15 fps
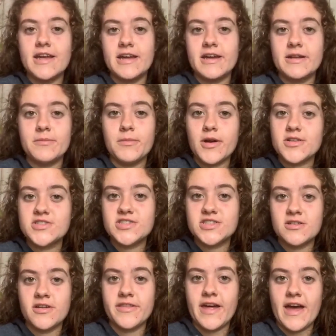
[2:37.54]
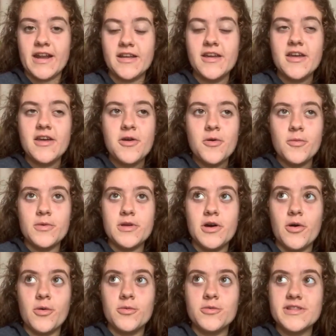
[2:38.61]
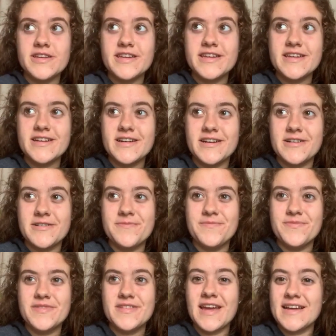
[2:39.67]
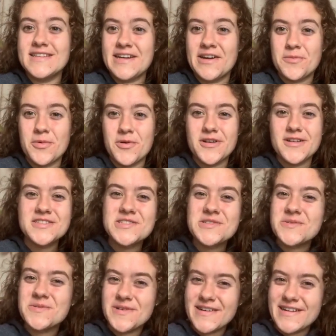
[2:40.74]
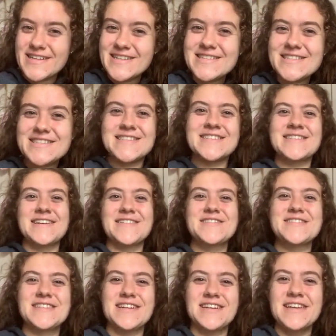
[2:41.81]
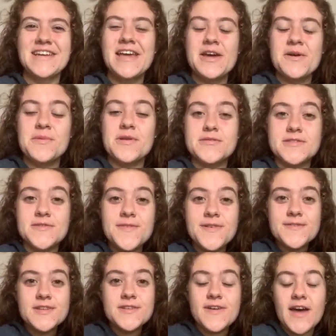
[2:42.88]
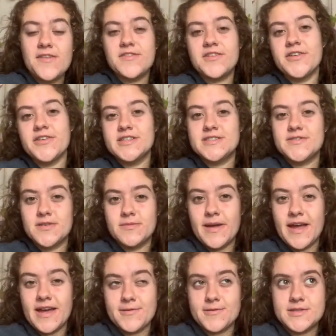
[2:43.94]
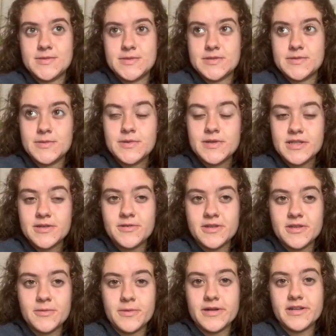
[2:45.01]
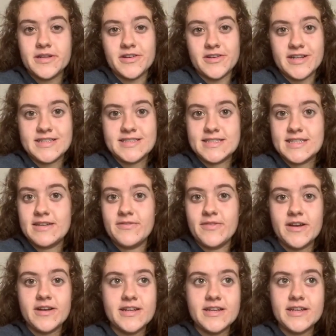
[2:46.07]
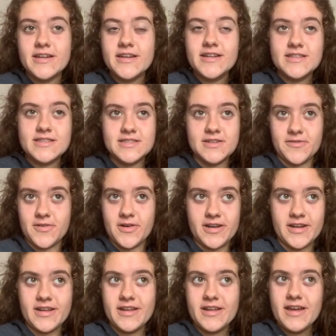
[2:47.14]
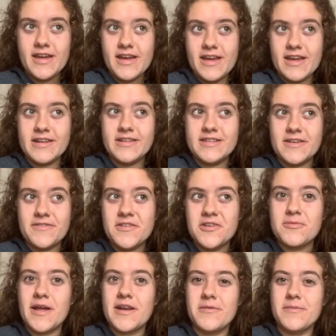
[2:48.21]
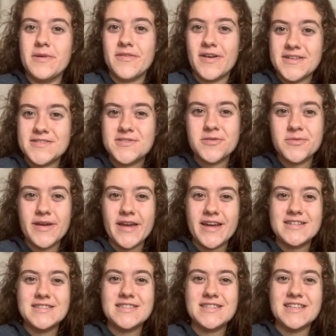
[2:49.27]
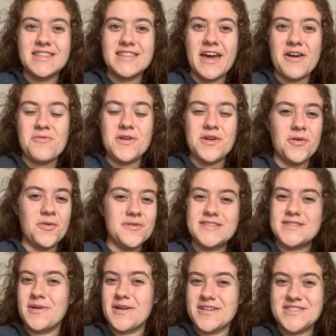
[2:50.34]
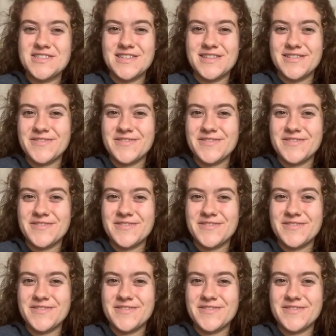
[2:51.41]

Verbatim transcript: and marched and all that. We only got downpoured on twice, so that was good, but it was 55 degrees for band, which was really, really weird and crazy, very different. It definitely reminded me of high school band in that we always marched in the